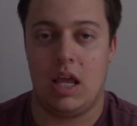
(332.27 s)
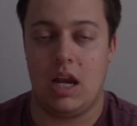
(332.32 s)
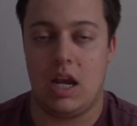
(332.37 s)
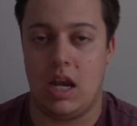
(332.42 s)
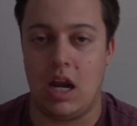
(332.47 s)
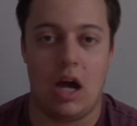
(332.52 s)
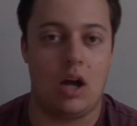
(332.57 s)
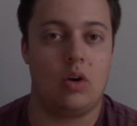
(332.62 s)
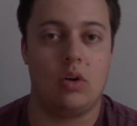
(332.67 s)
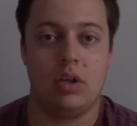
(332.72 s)

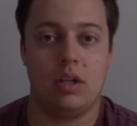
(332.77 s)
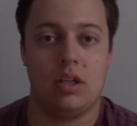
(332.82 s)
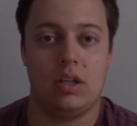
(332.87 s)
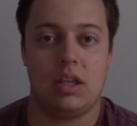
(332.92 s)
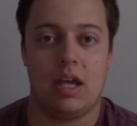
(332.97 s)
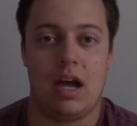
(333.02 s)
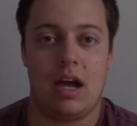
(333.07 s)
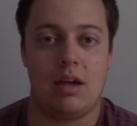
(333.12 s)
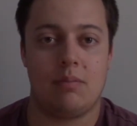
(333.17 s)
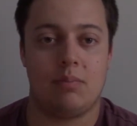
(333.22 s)
Not only
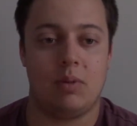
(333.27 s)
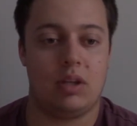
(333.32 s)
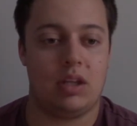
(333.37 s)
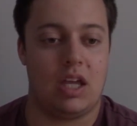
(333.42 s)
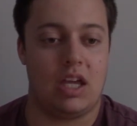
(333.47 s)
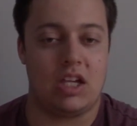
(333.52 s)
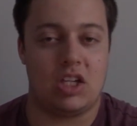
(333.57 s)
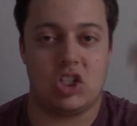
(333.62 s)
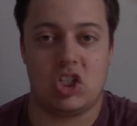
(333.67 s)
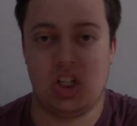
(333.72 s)
that, but
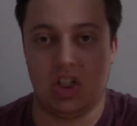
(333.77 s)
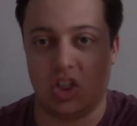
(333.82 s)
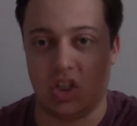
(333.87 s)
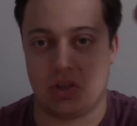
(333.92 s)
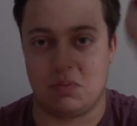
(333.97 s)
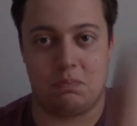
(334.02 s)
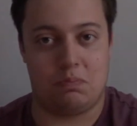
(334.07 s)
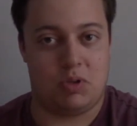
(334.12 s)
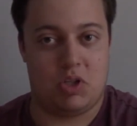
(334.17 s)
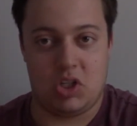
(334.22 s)
like she
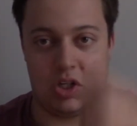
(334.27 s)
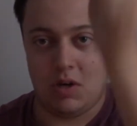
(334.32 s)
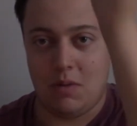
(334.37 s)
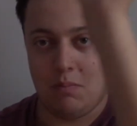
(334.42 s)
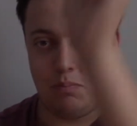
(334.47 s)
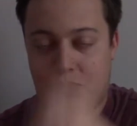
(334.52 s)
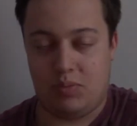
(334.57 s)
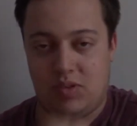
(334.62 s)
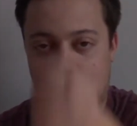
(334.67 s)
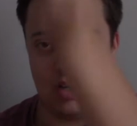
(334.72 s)
just,
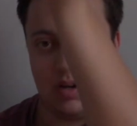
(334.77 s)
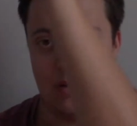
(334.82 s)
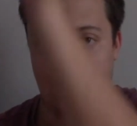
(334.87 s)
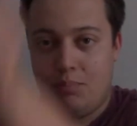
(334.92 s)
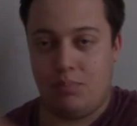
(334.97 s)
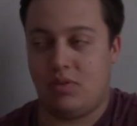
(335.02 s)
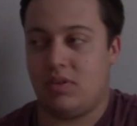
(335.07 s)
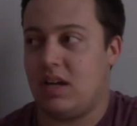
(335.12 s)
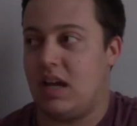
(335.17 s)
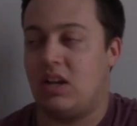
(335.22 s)

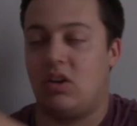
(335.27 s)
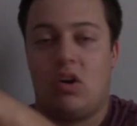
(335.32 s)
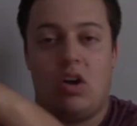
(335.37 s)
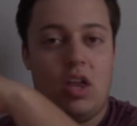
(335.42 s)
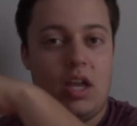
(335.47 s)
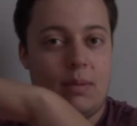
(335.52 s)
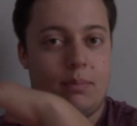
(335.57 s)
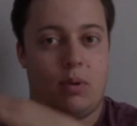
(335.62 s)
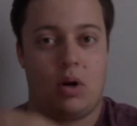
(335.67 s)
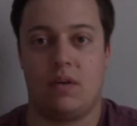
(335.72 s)
and they're all
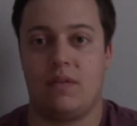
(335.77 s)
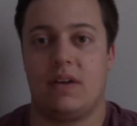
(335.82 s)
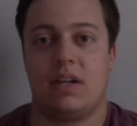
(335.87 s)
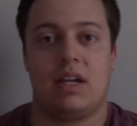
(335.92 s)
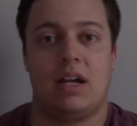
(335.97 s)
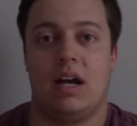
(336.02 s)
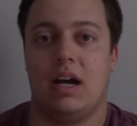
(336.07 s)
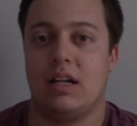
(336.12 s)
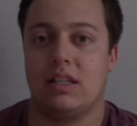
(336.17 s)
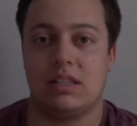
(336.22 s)
like
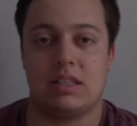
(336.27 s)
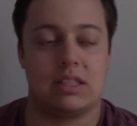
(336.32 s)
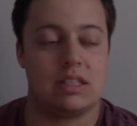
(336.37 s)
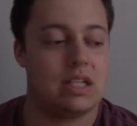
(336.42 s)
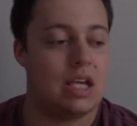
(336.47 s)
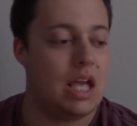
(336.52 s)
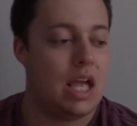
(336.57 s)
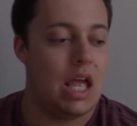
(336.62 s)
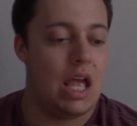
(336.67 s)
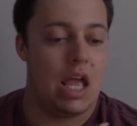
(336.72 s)
perfect cuts,
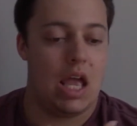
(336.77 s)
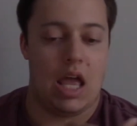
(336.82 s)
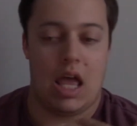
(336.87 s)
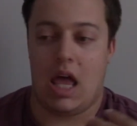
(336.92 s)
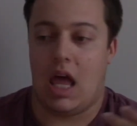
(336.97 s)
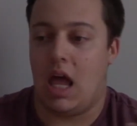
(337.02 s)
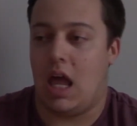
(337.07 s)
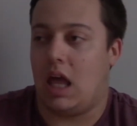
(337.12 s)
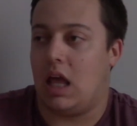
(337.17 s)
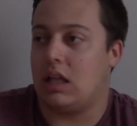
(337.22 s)

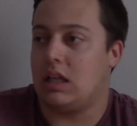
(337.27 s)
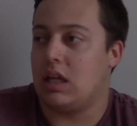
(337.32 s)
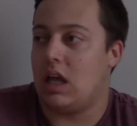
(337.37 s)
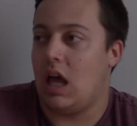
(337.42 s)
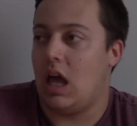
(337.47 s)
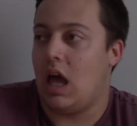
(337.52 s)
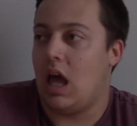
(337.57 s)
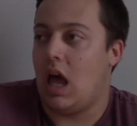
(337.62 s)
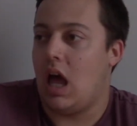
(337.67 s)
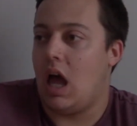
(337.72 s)
and
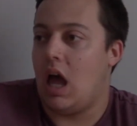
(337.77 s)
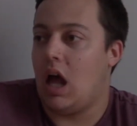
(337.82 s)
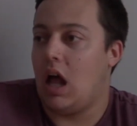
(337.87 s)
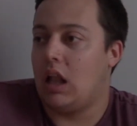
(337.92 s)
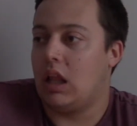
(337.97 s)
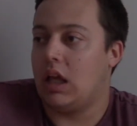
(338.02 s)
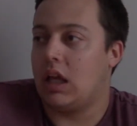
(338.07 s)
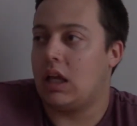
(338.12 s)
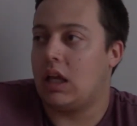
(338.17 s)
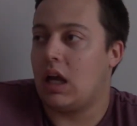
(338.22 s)

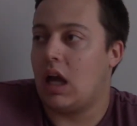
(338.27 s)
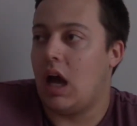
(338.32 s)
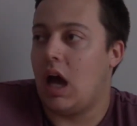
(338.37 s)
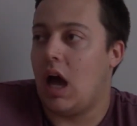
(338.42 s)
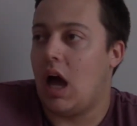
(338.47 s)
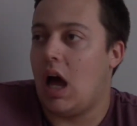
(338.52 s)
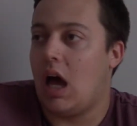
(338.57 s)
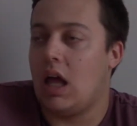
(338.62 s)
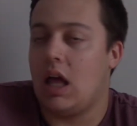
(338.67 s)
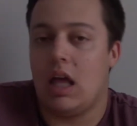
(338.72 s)
like
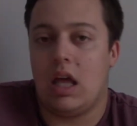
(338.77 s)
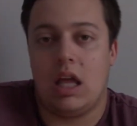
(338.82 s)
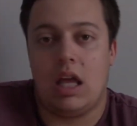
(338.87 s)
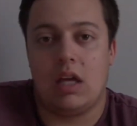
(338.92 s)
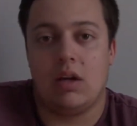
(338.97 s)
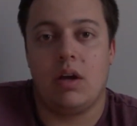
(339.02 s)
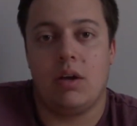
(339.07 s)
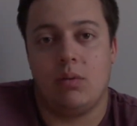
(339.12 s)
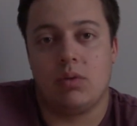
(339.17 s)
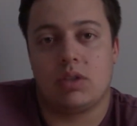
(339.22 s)

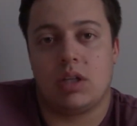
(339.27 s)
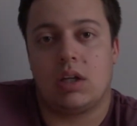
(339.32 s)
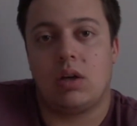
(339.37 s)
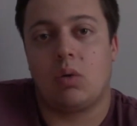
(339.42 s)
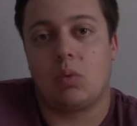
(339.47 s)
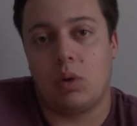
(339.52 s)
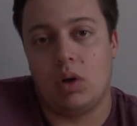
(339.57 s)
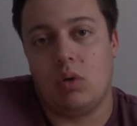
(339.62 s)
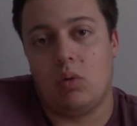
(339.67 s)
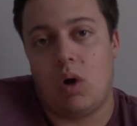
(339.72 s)
it was like
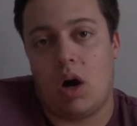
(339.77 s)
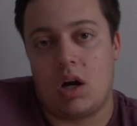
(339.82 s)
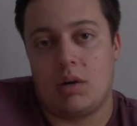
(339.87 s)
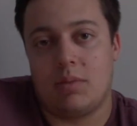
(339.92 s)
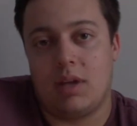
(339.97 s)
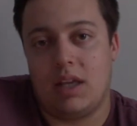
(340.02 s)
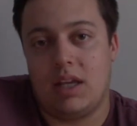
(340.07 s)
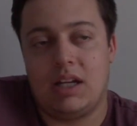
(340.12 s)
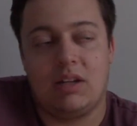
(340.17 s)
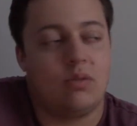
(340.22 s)
a real
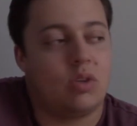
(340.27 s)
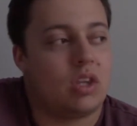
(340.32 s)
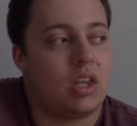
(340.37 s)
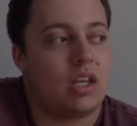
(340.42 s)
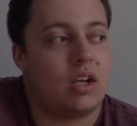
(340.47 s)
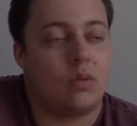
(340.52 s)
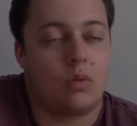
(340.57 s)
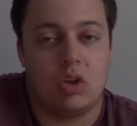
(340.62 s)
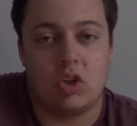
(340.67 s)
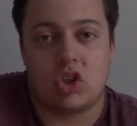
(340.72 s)
watermelon with
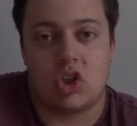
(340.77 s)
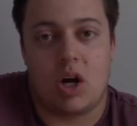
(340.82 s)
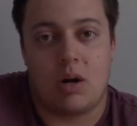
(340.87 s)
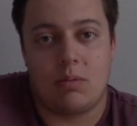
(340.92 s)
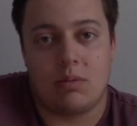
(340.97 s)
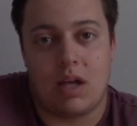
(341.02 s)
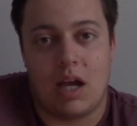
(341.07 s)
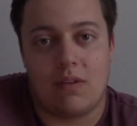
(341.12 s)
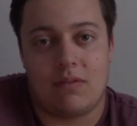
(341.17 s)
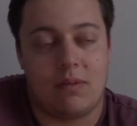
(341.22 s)
like a real
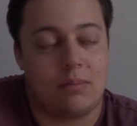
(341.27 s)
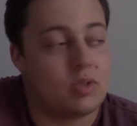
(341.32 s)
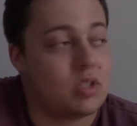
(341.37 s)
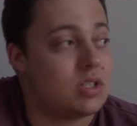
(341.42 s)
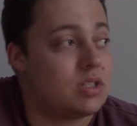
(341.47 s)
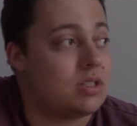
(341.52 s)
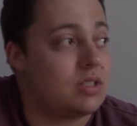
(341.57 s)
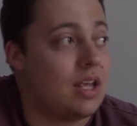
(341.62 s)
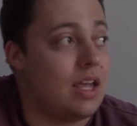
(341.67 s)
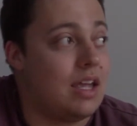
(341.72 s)
sharp knife. I'm
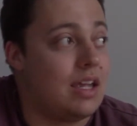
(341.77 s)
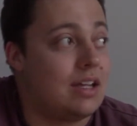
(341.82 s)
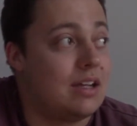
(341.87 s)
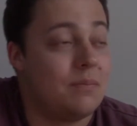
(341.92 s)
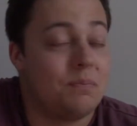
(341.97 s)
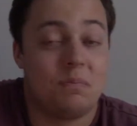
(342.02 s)
just like,